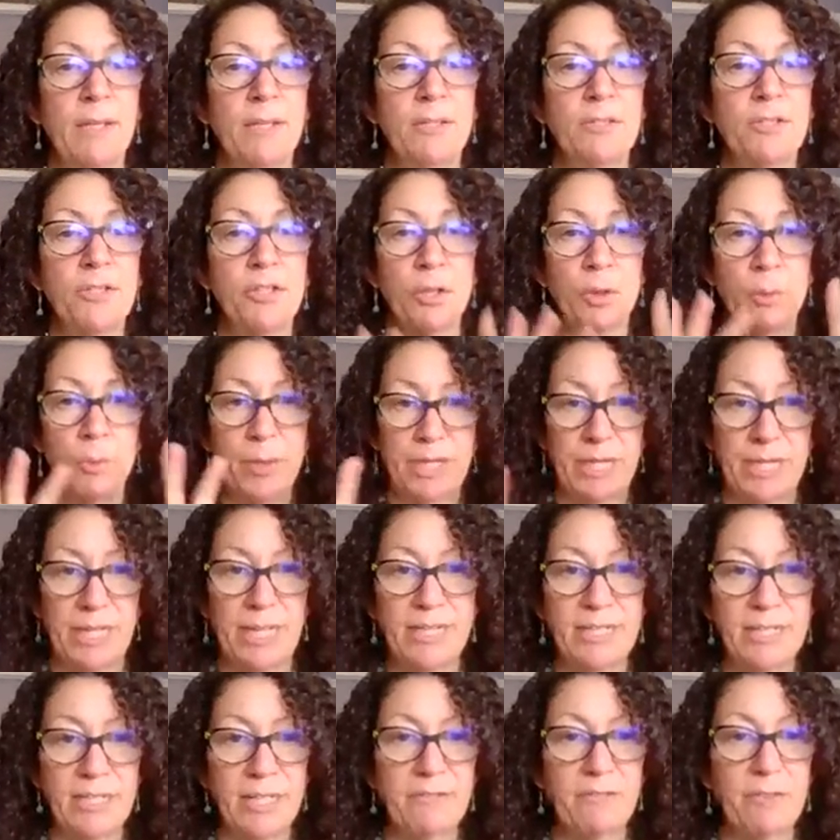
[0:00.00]
So we can
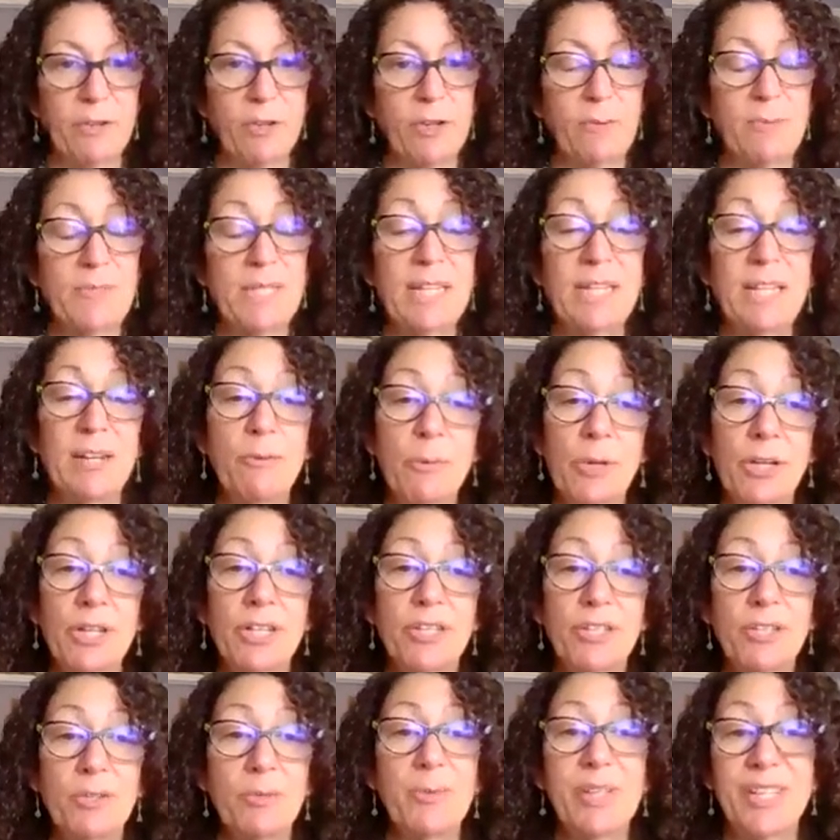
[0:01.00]
isolate phonemes, and then
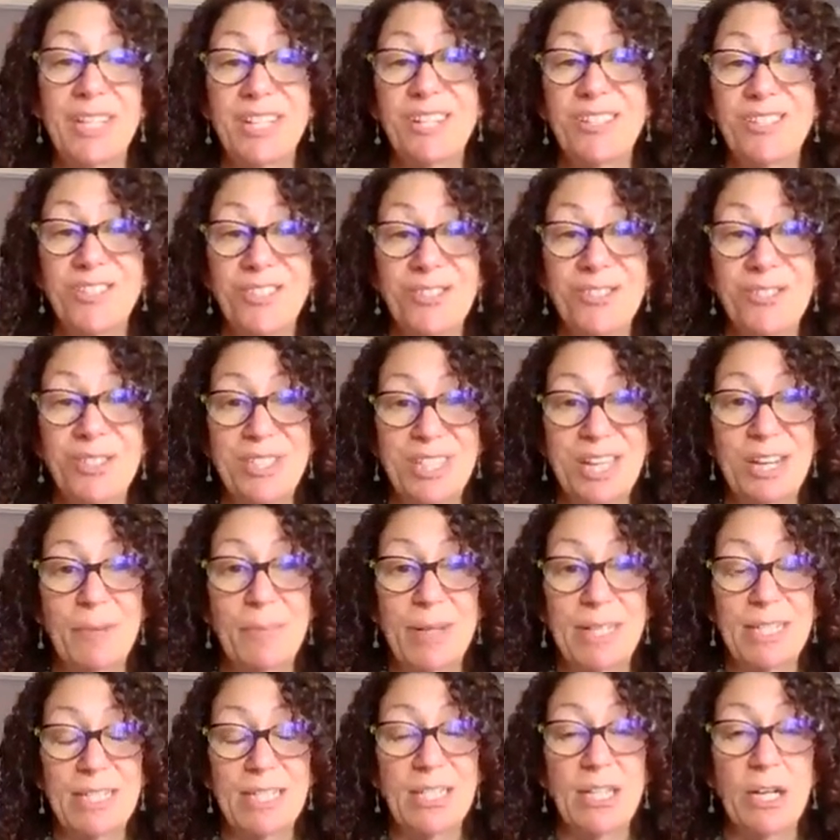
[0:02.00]
we can also do
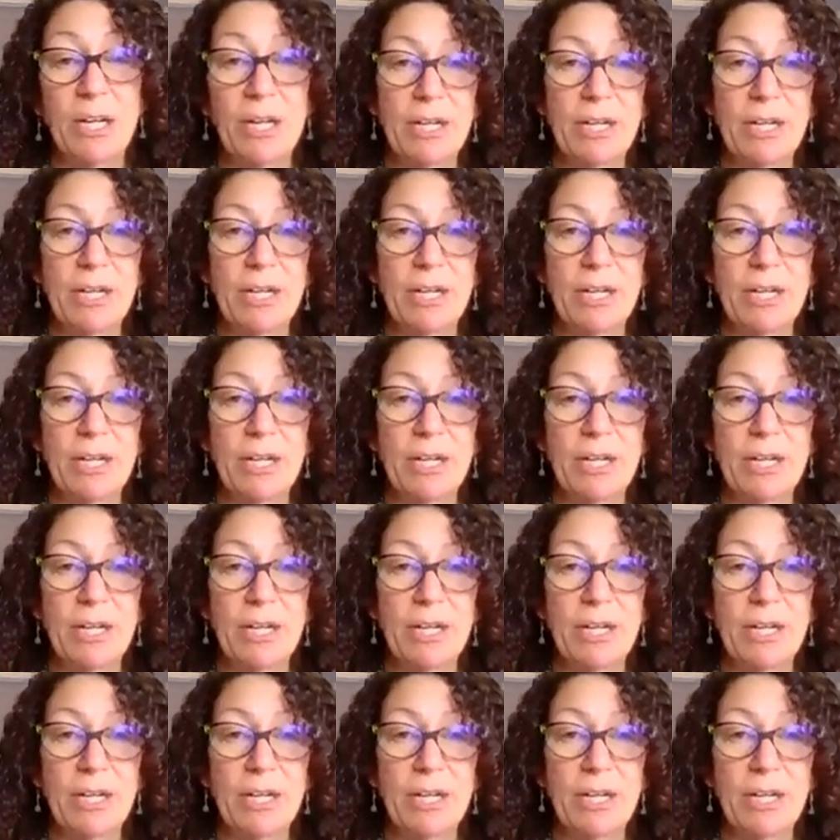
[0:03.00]
segmenting,